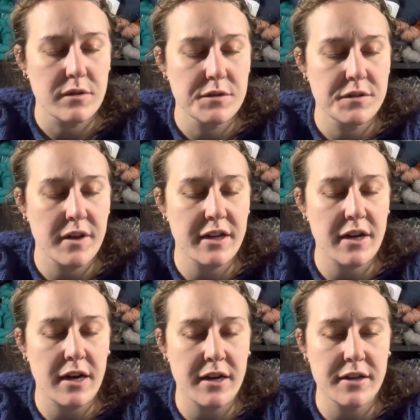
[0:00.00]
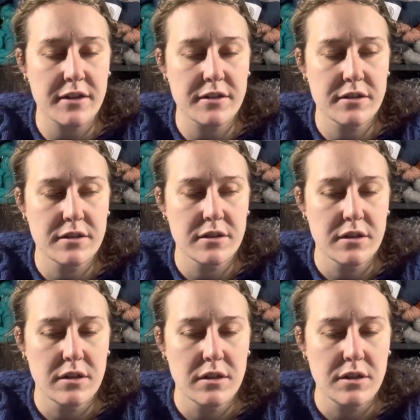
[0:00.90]
so then you kind of
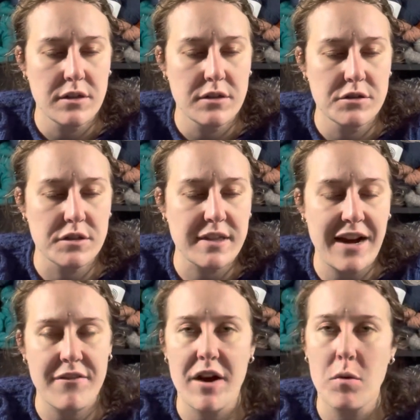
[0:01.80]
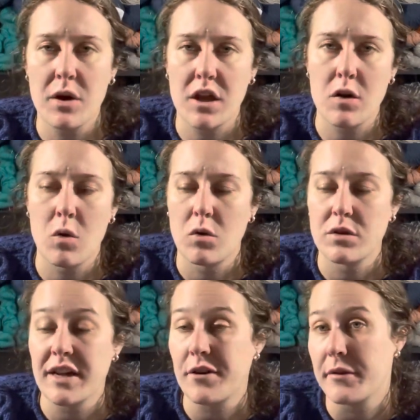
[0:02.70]
just have that one on
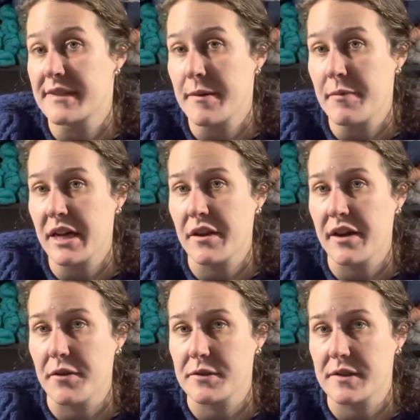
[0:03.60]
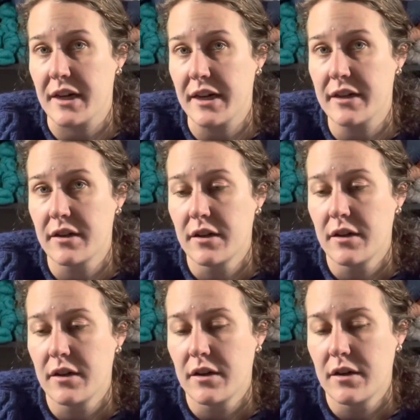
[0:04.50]
hold and do the same thing on the other side.
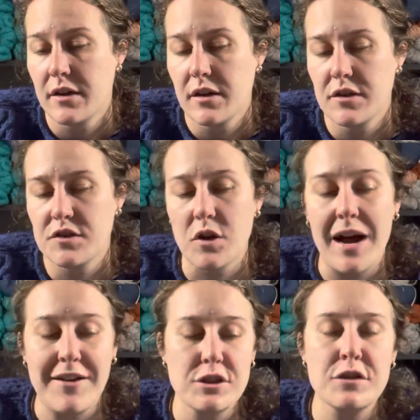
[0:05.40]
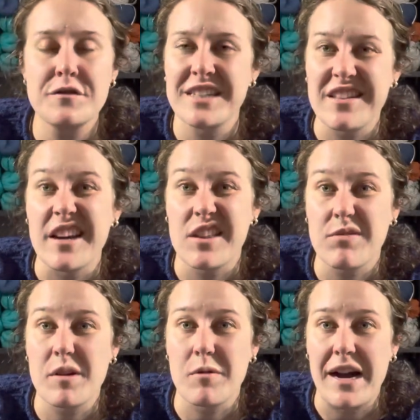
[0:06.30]
So after you've knit like
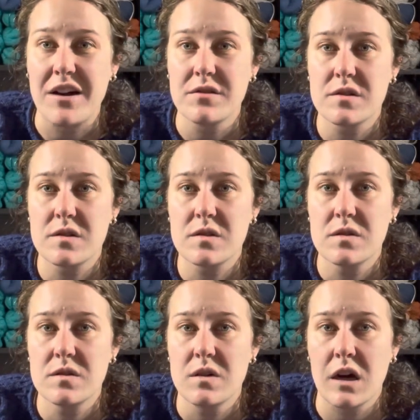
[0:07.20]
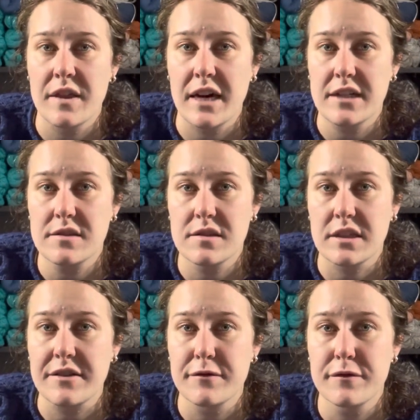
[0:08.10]
3 rounds on that
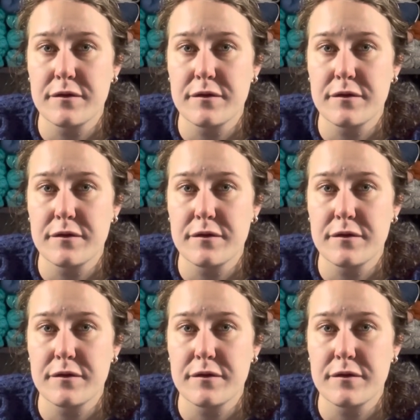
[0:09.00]
sleeve,